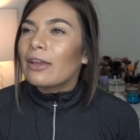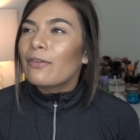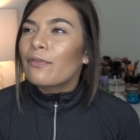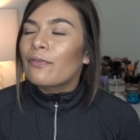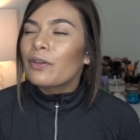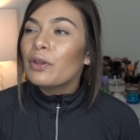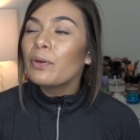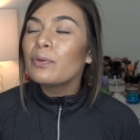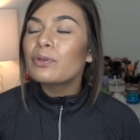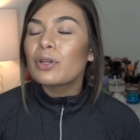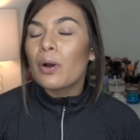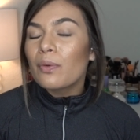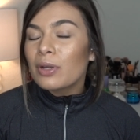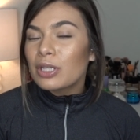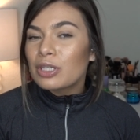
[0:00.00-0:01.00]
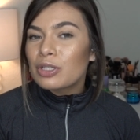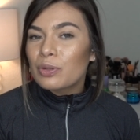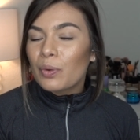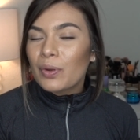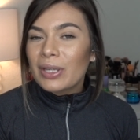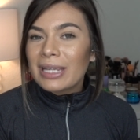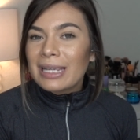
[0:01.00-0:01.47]
If you don't
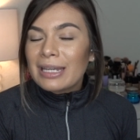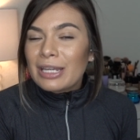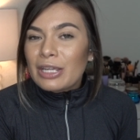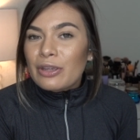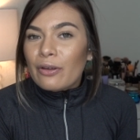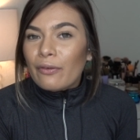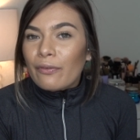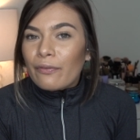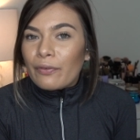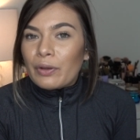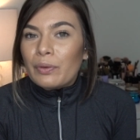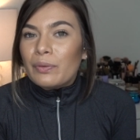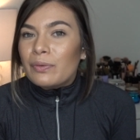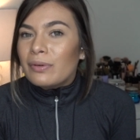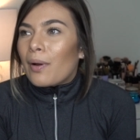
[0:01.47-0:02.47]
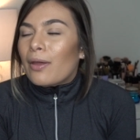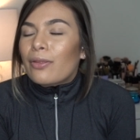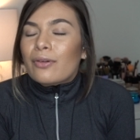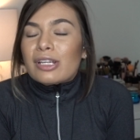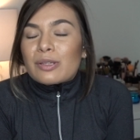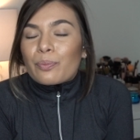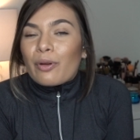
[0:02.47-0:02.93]
enjoy eating your food,
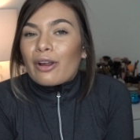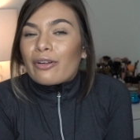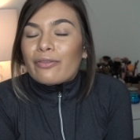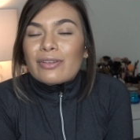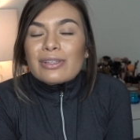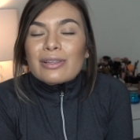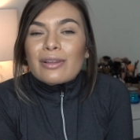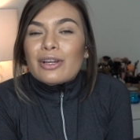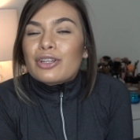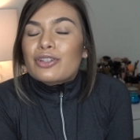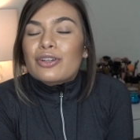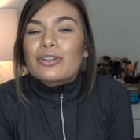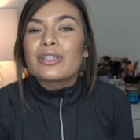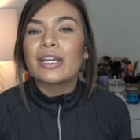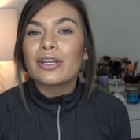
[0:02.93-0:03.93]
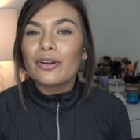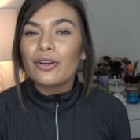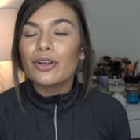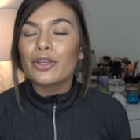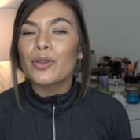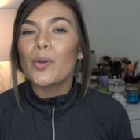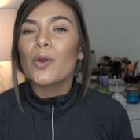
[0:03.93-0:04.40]
whether it's breakfast, lunch, or
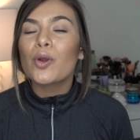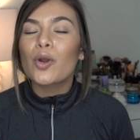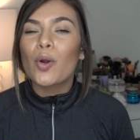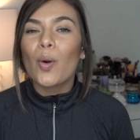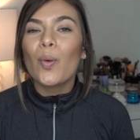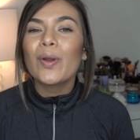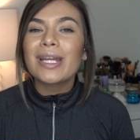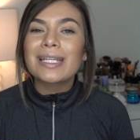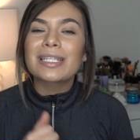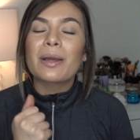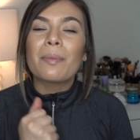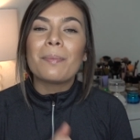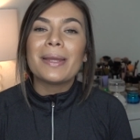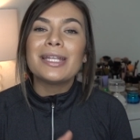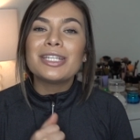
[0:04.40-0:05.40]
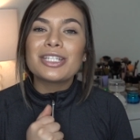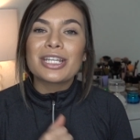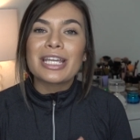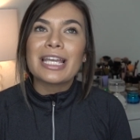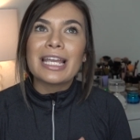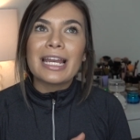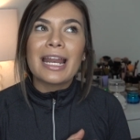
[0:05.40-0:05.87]
dinner, you're going to binge
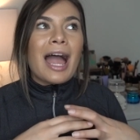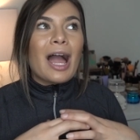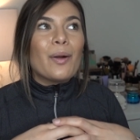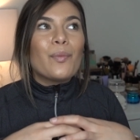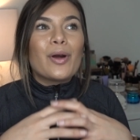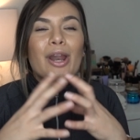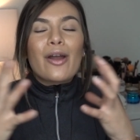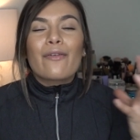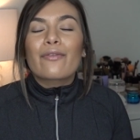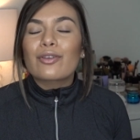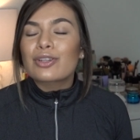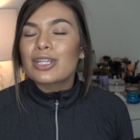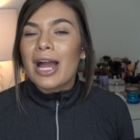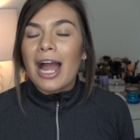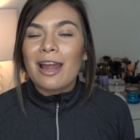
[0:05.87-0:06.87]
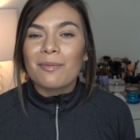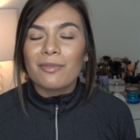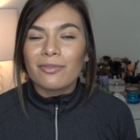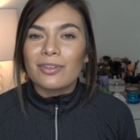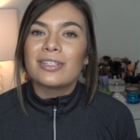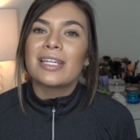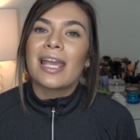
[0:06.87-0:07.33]
eat at whatever time
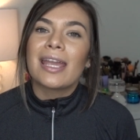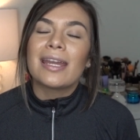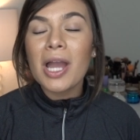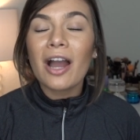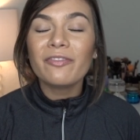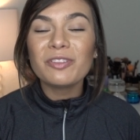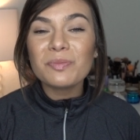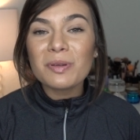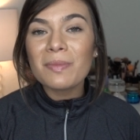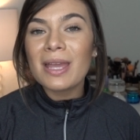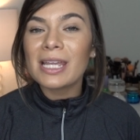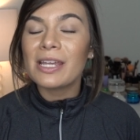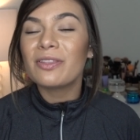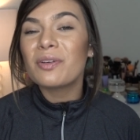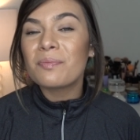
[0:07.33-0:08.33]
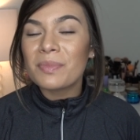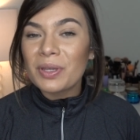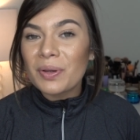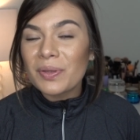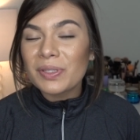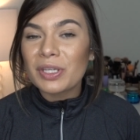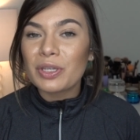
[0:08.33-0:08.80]
of the day. You have to be making the
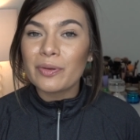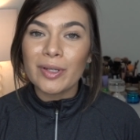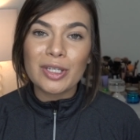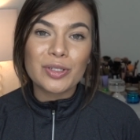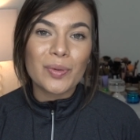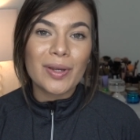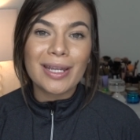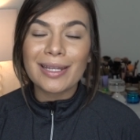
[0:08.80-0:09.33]
meals that you enjoy.